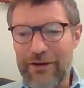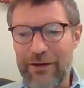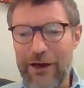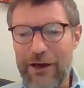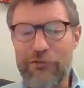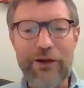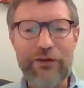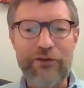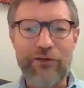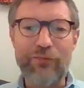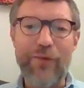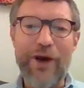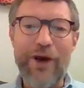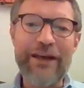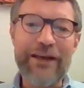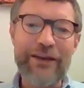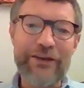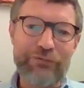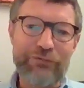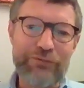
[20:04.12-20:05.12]
how are the
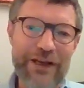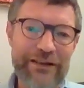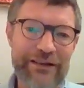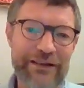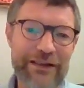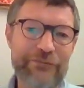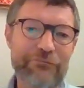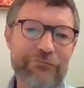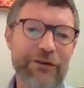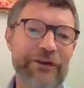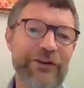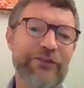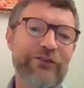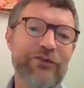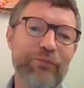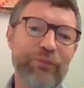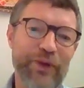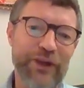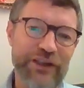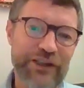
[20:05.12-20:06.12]
markets reacting? What is
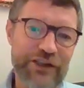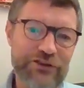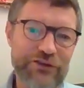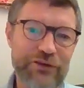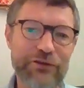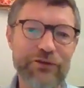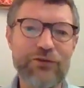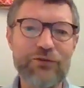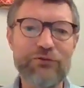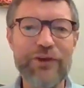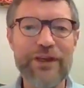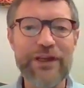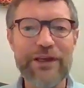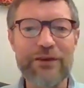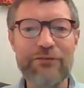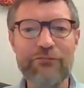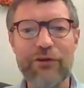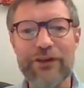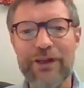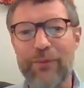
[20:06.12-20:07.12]
competition
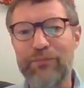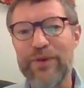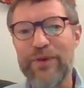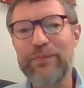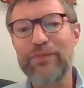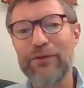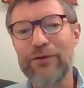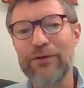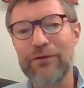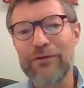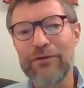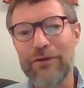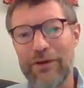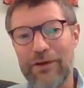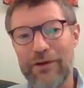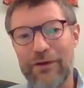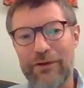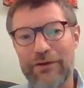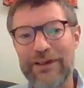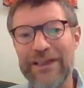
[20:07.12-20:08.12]
doing? What are people
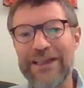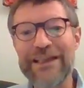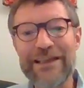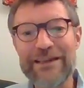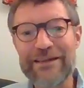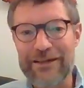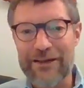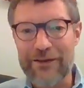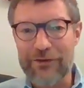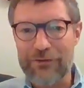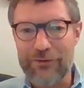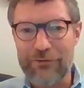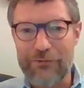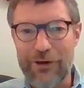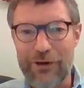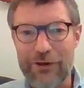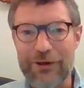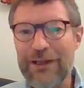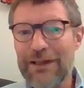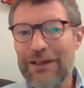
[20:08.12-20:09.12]
needs, and
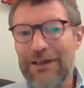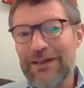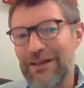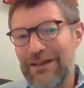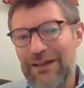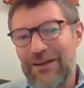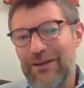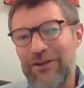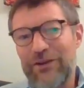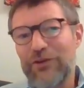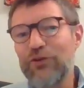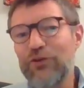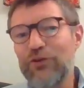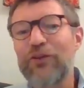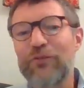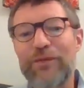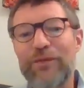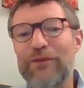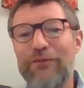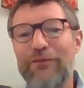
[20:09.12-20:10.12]
so on. You
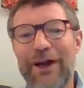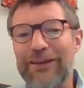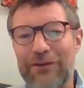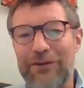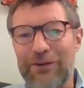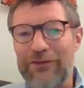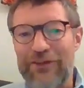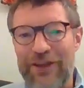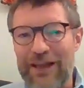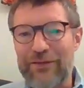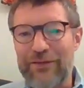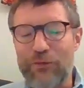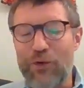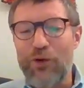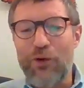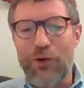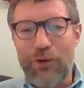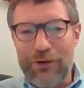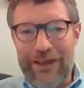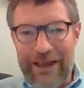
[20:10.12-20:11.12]
must be right on that,
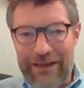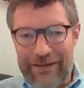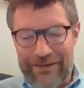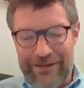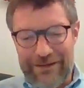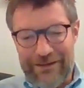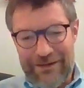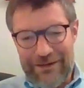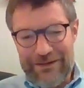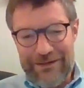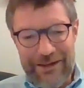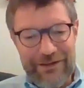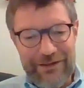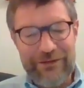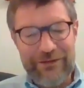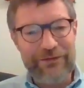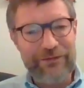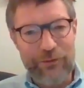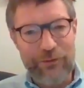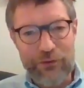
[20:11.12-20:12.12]
more or less.
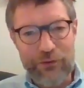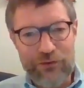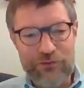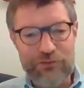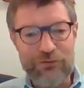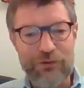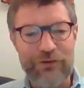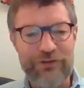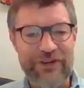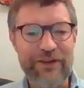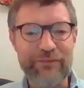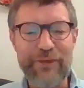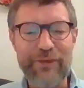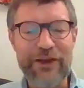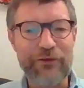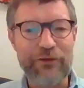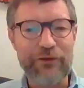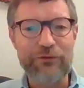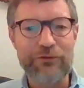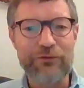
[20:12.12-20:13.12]
That's for sure. That
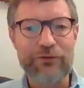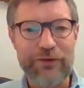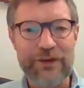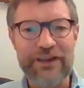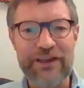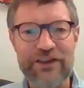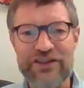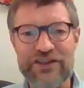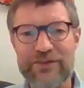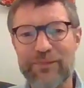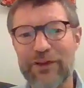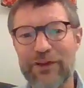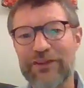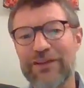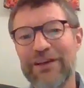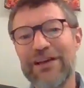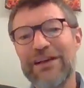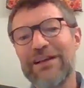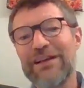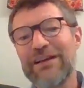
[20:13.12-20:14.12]
makes a good strategy.
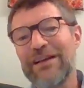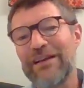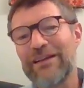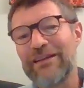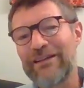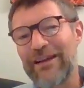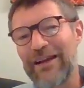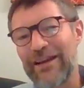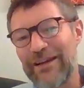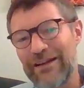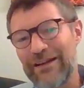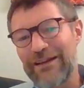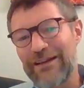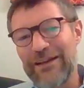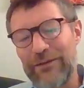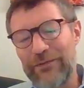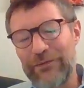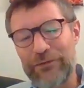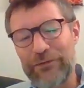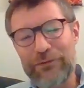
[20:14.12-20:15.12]
But then
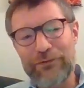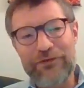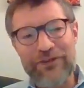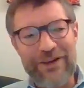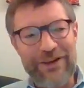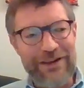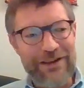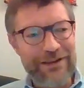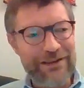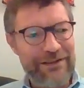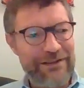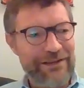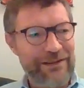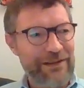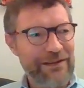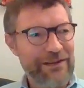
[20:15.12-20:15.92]
if you start